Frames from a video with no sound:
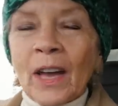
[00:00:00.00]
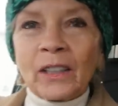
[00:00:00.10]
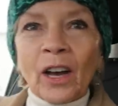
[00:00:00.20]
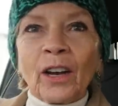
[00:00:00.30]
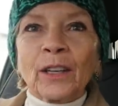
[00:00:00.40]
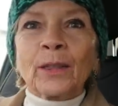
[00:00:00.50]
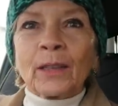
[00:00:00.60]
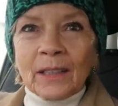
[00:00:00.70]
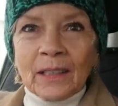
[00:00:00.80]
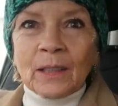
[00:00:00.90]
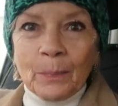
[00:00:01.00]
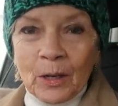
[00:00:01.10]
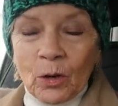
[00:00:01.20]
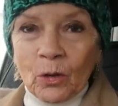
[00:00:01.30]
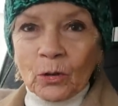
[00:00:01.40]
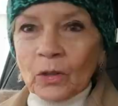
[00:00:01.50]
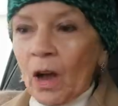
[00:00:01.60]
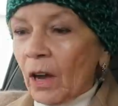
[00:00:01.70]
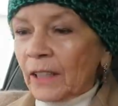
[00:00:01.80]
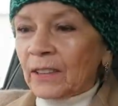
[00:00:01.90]
and I think it's because
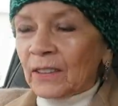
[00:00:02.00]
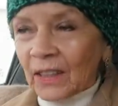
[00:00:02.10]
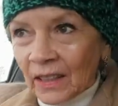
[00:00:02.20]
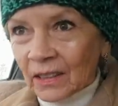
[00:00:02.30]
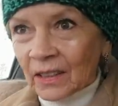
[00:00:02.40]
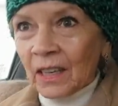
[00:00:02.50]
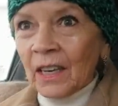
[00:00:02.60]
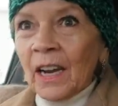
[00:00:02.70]
I sit